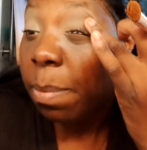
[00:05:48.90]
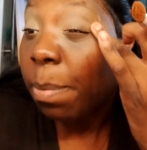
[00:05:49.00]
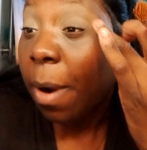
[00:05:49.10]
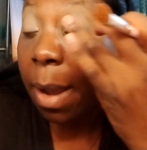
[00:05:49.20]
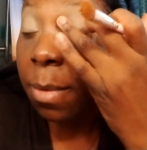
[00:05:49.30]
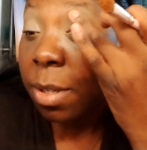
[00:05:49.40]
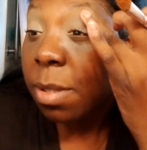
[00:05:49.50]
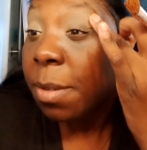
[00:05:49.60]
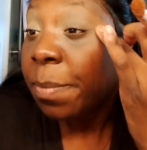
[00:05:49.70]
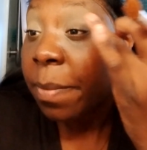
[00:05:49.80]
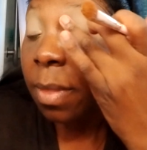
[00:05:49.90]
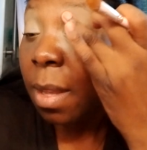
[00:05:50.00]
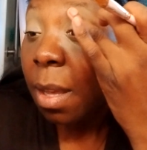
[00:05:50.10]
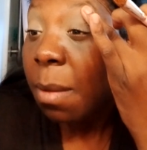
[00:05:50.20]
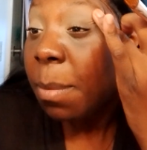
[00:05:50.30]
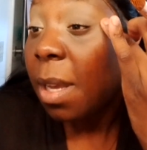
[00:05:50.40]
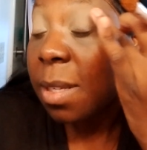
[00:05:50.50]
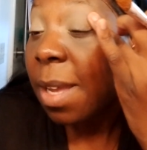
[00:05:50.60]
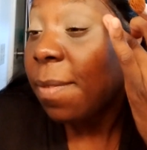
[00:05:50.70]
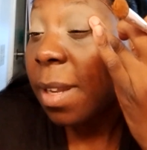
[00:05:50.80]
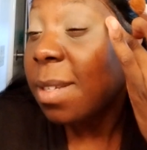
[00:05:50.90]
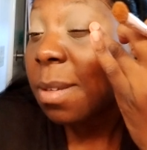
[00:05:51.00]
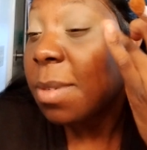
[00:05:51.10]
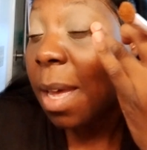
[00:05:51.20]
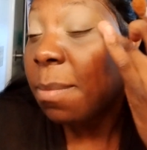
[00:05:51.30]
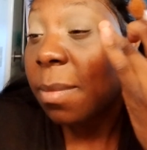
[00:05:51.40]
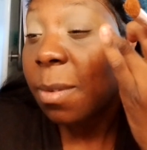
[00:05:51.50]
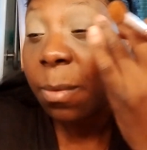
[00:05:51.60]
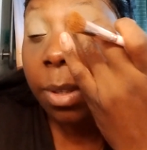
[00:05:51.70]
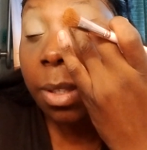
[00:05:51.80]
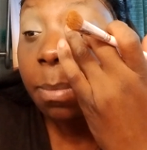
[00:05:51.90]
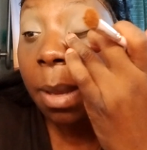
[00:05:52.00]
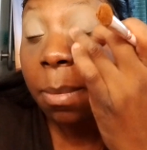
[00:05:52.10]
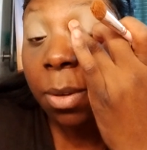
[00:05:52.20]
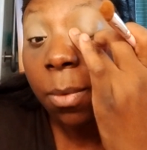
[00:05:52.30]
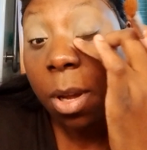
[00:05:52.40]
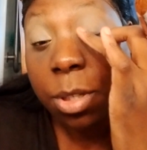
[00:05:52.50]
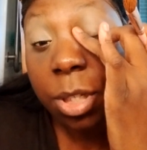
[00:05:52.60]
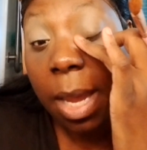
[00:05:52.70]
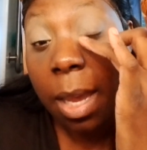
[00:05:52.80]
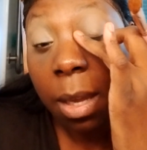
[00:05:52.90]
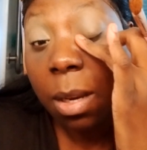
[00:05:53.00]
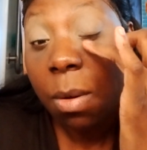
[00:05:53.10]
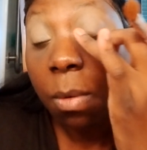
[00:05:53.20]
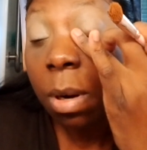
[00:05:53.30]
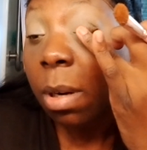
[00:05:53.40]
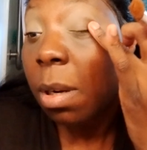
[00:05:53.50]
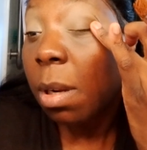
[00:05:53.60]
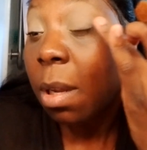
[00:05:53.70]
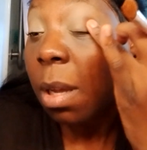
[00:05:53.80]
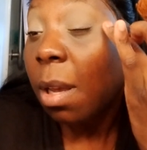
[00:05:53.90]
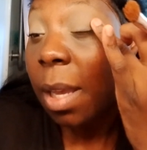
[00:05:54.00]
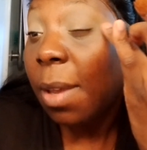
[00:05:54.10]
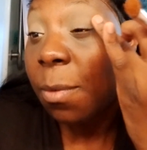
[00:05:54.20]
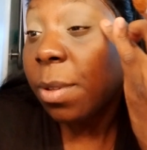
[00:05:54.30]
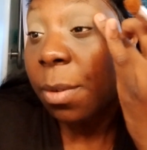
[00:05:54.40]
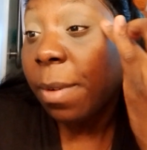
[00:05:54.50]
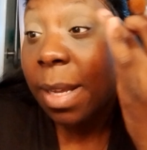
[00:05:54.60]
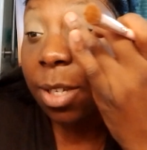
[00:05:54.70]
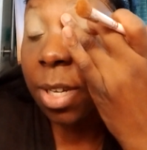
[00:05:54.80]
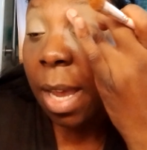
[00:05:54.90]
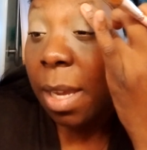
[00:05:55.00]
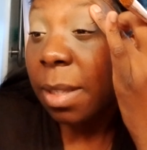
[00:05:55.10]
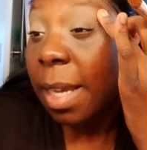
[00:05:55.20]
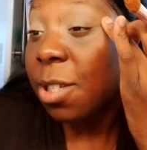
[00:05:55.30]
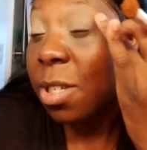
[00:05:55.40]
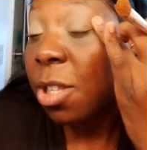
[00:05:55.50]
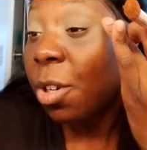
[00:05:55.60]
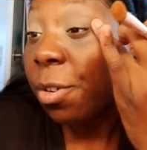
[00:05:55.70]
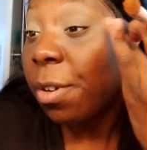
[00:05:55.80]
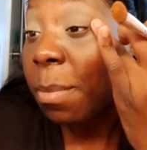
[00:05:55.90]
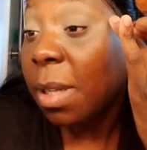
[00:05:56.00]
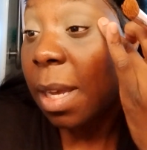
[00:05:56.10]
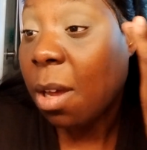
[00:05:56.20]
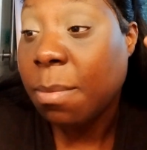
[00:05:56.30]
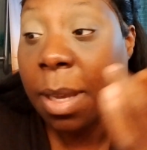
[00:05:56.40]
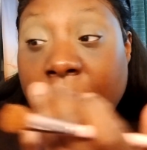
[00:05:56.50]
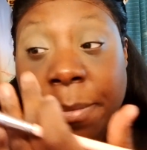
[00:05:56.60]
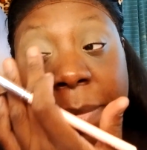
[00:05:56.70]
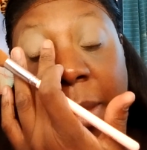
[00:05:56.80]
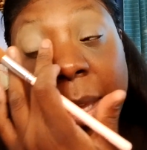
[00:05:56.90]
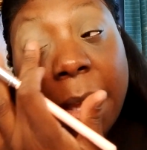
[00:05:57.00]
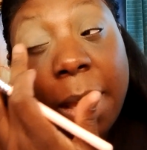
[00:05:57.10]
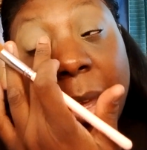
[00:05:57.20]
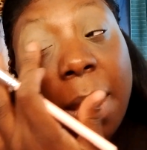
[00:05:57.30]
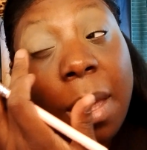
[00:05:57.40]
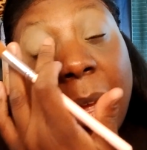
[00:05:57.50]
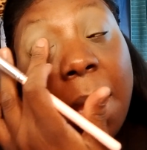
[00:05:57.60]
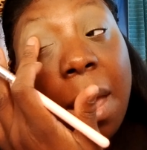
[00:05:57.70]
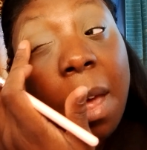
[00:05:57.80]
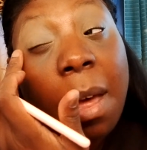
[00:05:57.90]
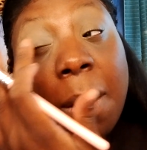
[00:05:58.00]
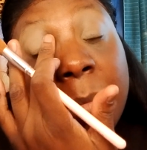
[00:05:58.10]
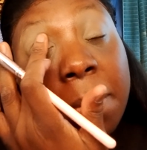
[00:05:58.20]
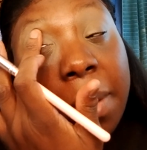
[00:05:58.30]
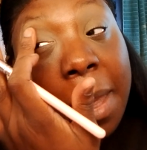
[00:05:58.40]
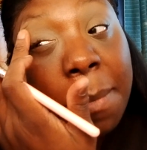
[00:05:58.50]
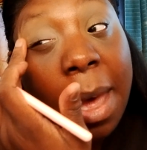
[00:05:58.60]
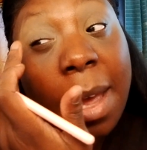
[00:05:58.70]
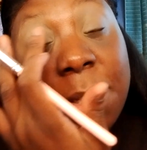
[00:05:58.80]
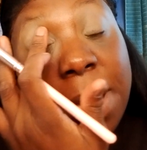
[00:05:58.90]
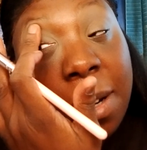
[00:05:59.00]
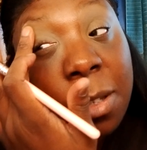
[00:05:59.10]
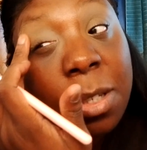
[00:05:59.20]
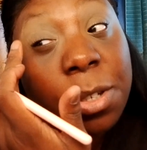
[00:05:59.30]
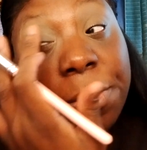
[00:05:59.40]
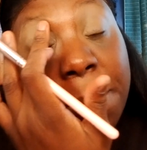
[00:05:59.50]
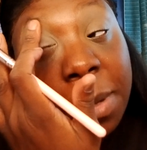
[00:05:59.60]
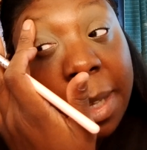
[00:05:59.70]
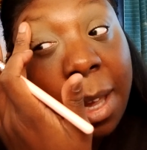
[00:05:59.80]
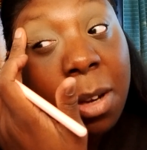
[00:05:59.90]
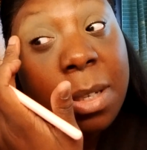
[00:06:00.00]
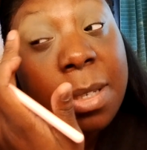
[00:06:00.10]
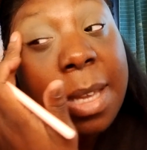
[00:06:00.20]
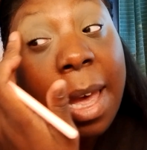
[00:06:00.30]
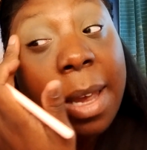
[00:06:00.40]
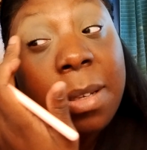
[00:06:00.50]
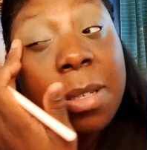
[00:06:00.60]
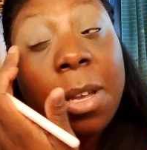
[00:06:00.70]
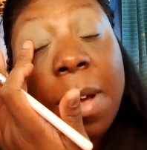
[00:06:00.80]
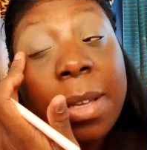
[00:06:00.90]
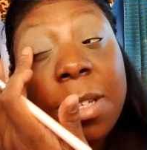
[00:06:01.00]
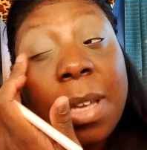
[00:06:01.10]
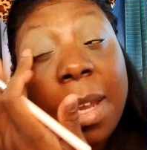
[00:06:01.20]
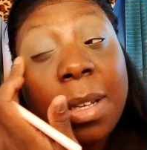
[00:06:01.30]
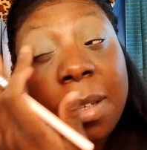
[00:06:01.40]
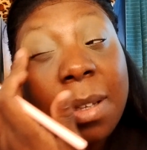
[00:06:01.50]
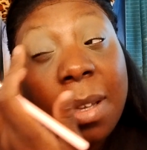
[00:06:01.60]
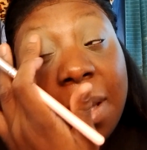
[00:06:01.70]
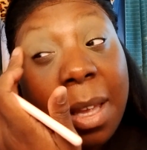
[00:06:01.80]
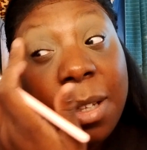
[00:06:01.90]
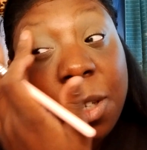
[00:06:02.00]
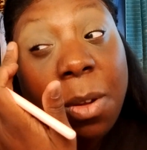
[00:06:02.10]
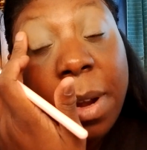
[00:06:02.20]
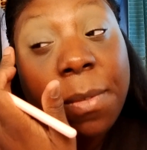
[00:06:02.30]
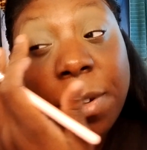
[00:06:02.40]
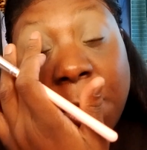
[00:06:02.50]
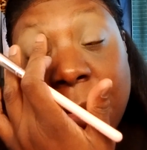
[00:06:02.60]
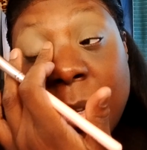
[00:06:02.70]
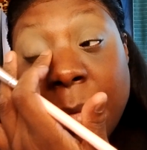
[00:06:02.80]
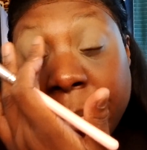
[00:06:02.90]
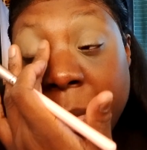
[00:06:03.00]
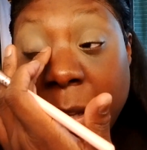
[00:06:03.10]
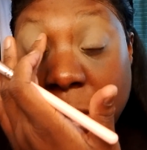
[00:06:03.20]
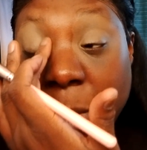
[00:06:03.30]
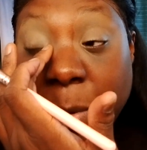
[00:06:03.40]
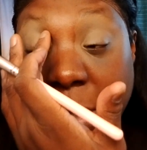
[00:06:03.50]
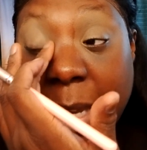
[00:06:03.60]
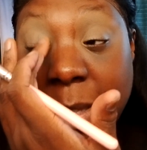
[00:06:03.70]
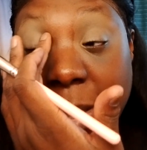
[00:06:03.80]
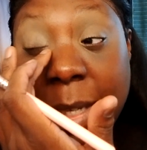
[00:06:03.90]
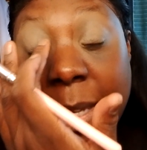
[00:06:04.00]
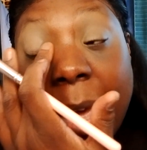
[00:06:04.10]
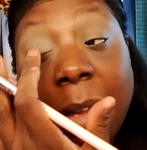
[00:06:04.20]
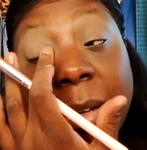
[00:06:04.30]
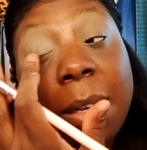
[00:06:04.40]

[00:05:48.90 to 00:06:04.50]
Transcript: primers, because I feel like sometimes with maybe the wrong shade or even with the right shade, they just look crumbly on me. And my eyeshadow looks crumbly on the side, so I just kind of don't ever use them. So we're testing this out.